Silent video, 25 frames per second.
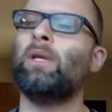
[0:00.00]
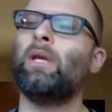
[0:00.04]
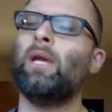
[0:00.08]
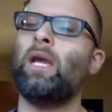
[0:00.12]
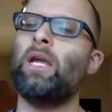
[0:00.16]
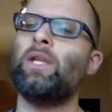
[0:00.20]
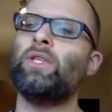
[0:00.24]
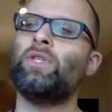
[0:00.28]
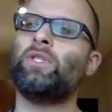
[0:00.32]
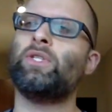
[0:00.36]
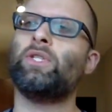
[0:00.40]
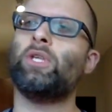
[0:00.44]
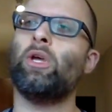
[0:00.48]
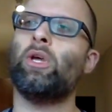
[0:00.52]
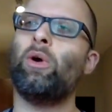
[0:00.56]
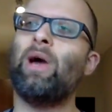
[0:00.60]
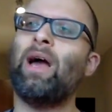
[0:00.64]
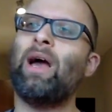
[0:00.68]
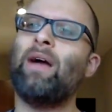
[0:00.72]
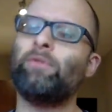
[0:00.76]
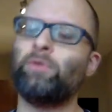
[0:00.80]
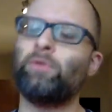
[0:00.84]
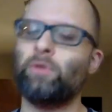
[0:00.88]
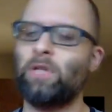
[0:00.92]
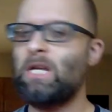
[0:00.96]
And so
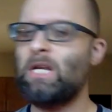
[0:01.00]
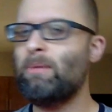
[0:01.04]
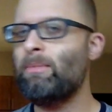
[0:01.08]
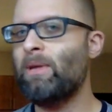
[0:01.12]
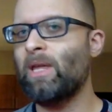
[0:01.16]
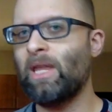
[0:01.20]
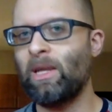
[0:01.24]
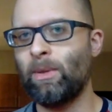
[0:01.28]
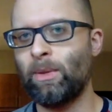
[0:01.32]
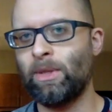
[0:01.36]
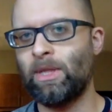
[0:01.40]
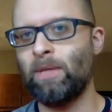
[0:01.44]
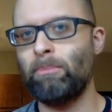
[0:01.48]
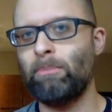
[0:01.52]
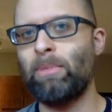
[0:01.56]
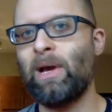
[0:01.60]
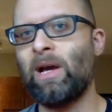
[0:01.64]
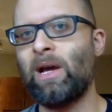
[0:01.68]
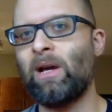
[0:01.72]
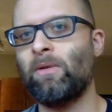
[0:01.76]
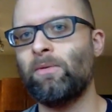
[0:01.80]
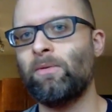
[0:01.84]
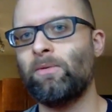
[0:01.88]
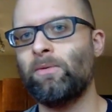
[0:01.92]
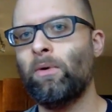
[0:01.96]
after emailing with them
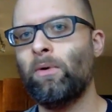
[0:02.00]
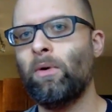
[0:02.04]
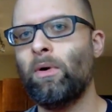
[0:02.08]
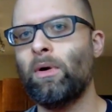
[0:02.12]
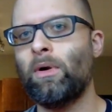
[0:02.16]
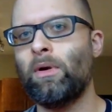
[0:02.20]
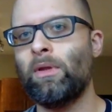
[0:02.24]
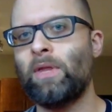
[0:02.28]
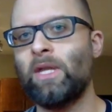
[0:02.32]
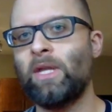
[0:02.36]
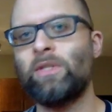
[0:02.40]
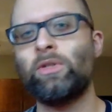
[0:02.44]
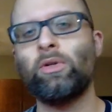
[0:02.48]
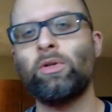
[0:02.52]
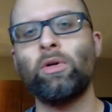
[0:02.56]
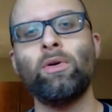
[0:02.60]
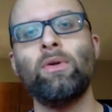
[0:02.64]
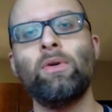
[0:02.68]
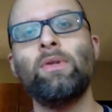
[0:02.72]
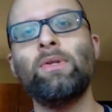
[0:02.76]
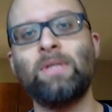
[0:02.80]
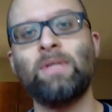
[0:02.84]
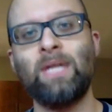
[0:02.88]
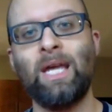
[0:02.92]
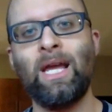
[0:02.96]
back and forth, it
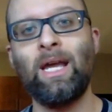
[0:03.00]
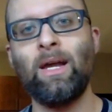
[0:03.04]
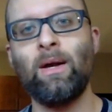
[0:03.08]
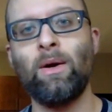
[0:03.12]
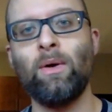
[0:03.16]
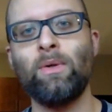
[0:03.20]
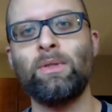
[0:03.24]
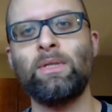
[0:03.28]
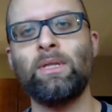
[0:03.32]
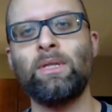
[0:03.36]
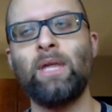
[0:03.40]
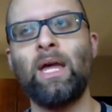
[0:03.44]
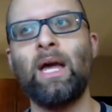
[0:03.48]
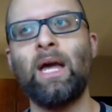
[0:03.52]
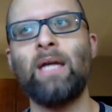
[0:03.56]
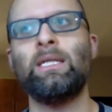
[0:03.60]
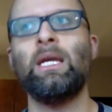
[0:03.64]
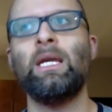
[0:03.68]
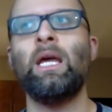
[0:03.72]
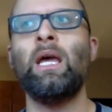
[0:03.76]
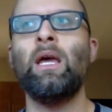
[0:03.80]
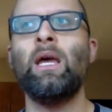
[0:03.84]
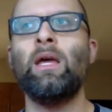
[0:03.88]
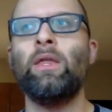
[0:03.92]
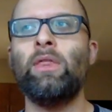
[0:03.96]
turns out
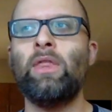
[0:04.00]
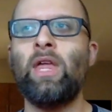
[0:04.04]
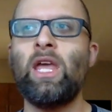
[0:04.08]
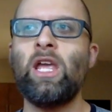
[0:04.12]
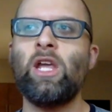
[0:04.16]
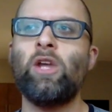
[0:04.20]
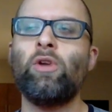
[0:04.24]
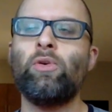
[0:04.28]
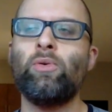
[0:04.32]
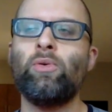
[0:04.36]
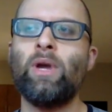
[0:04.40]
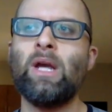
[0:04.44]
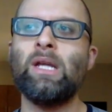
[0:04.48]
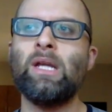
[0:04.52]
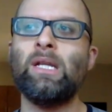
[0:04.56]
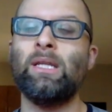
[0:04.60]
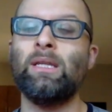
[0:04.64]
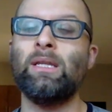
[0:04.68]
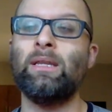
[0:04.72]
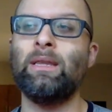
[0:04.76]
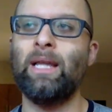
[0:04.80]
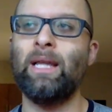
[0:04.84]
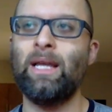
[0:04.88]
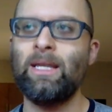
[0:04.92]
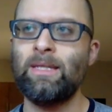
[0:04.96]
that they
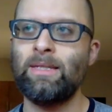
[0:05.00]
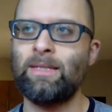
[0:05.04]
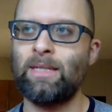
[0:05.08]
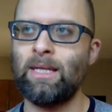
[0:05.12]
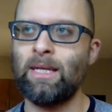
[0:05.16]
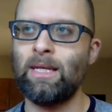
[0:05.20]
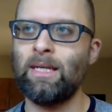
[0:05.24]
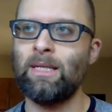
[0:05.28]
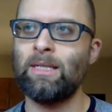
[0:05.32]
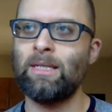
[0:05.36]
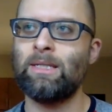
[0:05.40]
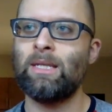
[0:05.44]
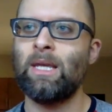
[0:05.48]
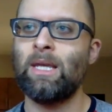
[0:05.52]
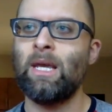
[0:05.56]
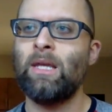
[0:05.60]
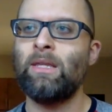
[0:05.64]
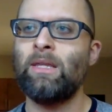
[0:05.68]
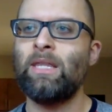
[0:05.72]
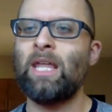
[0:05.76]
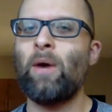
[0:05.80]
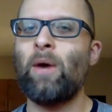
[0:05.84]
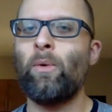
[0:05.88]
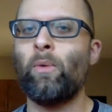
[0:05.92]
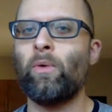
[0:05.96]
created lenses
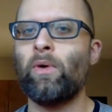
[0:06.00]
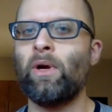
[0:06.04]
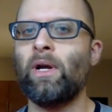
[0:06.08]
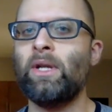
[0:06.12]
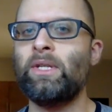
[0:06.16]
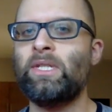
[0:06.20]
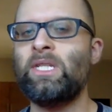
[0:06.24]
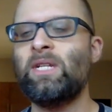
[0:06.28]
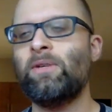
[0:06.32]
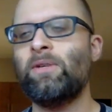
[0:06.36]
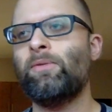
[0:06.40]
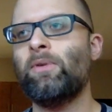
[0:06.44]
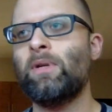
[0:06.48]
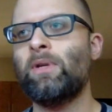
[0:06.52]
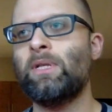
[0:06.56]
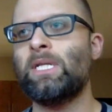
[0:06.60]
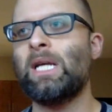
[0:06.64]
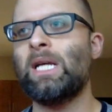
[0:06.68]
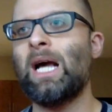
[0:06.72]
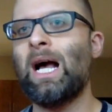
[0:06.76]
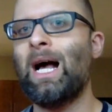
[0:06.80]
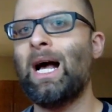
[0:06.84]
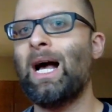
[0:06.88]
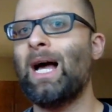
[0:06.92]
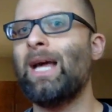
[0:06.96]
that were a
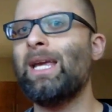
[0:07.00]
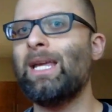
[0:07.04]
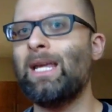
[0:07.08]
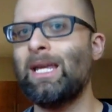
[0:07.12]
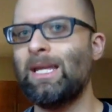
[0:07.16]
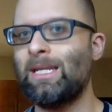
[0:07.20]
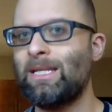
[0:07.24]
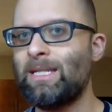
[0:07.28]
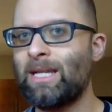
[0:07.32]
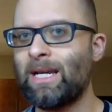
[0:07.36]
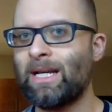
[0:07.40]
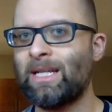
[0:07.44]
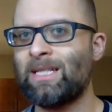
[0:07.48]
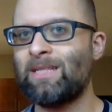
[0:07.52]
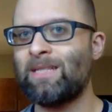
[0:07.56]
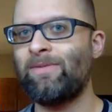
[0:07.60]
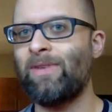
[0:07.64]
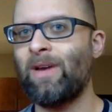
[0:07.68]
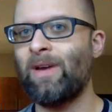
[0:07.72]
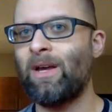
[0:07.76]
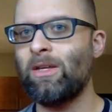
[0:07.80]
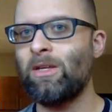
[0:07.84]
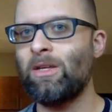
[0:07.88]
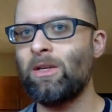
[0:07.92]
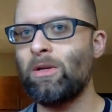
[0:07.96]
different high index
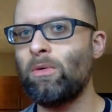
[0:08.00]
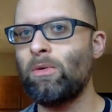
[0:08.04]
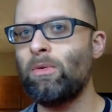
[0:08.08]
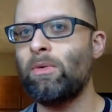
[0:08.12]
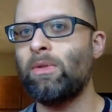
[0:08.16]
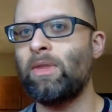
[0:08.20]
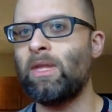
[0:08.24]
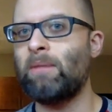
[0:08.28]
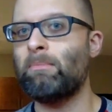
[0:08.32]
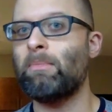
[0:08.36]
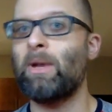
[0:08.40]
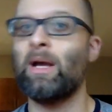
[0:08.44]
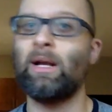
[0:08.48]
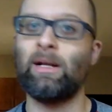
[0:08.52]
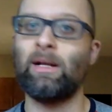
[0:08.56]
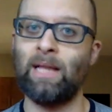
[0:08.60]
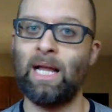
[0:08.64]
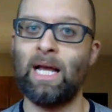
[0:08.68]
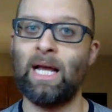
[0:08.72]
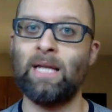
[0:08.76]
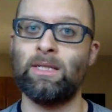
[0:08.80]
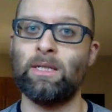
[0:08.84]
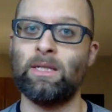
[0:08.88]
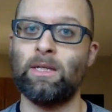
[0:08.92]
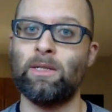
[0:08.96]
value than my
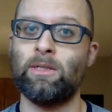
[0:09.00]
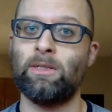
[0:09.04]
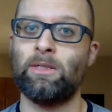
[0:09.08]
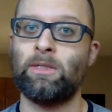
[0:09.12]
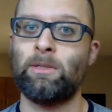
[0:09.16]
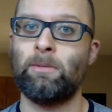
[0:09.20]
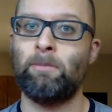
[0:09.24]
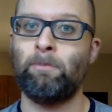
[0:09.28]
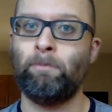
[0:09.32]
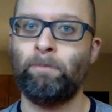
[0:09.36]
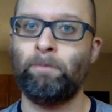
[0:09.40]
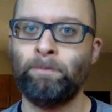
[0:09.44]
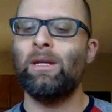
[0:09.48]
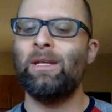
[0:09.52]
glasses.